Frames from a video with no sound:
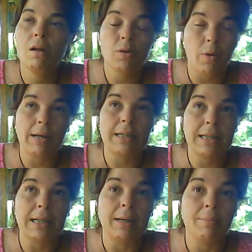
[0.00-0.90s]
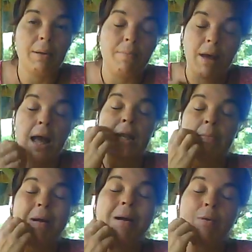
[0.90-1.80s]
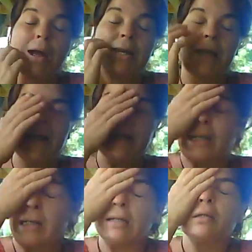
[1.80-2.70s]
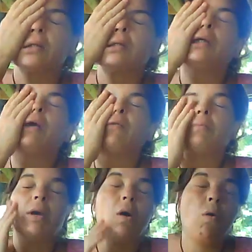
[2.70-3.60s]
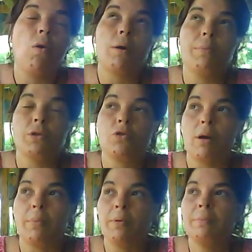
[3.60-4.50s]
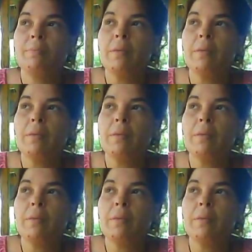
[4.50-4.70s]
so I can sleep. My right leg is giving me horrible trouble.